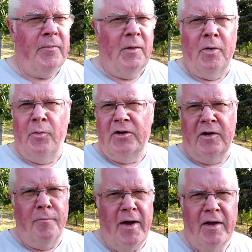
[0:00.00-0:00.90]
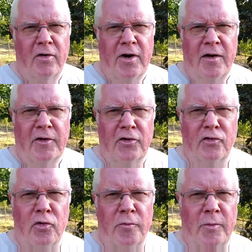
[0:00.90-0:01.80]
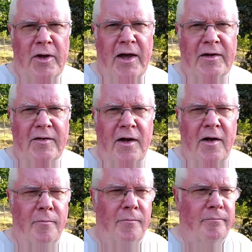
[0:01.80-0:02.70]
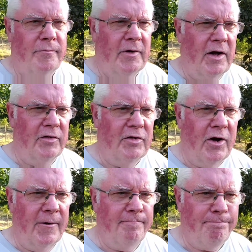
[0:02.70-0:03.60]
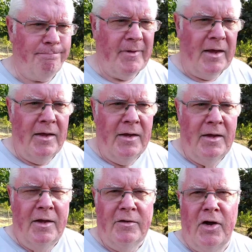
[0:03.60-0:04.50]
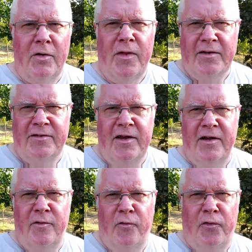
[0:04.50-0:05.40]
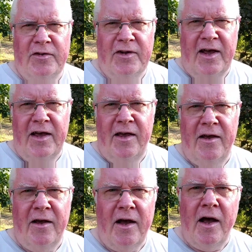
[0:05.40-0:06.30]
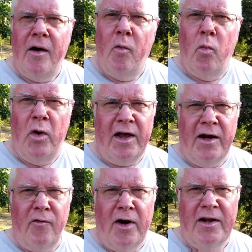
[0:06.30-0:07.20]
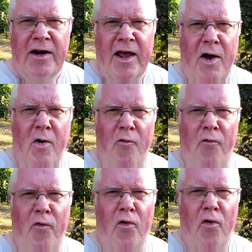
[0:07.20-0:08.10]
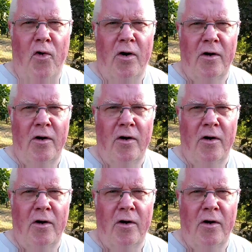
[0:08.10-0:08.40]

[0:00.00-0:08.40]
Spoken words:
but we didn't bank on having the storm that we had last night. So that's it for today. We're getting ready now for